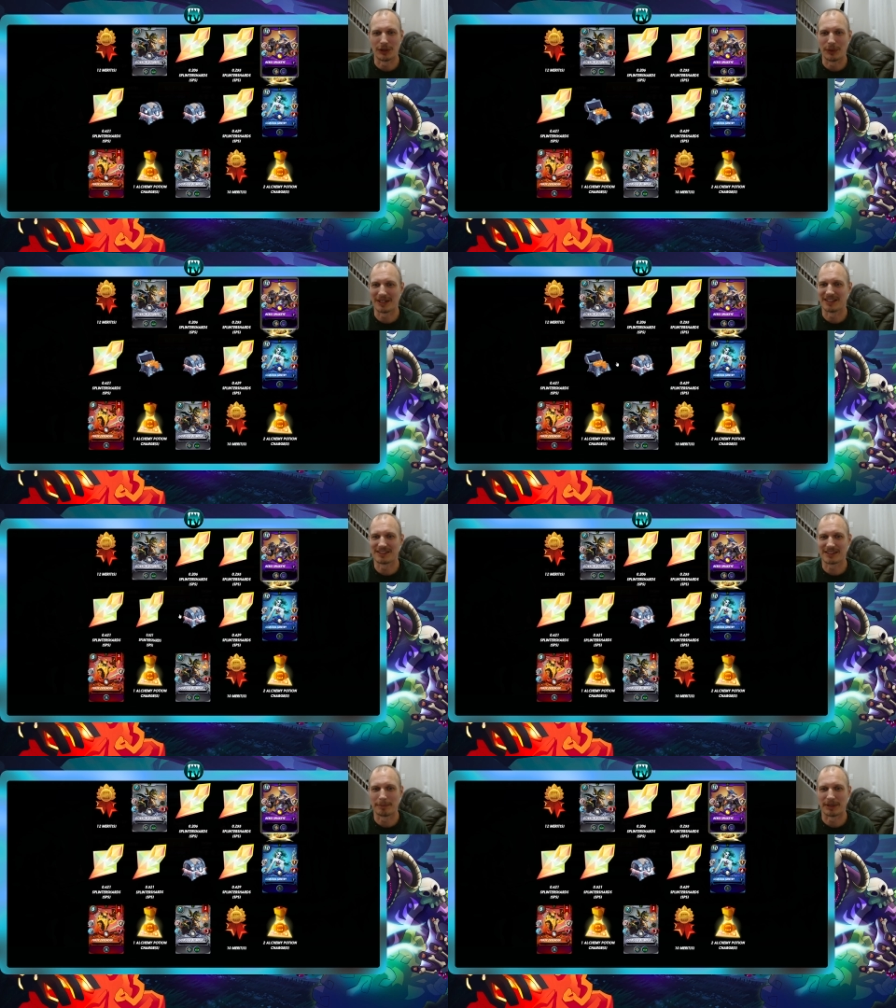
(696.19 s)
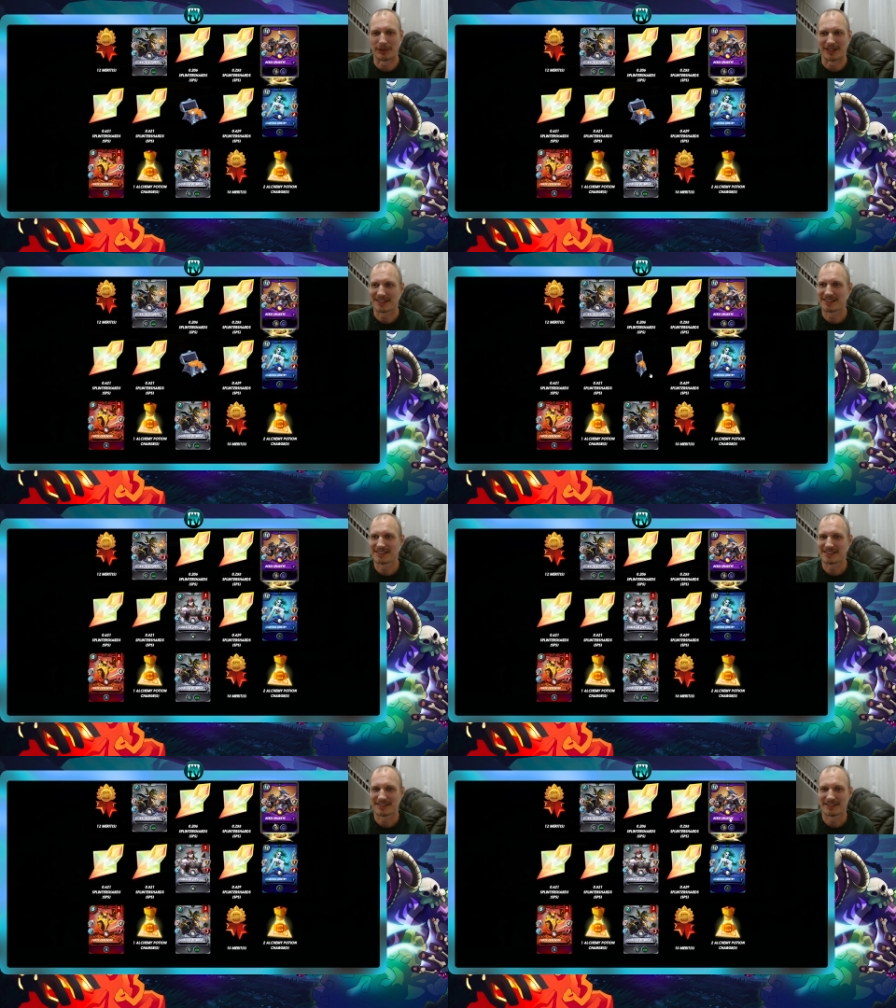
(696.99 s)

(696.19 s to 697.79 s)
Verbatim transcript: though it is a Berix.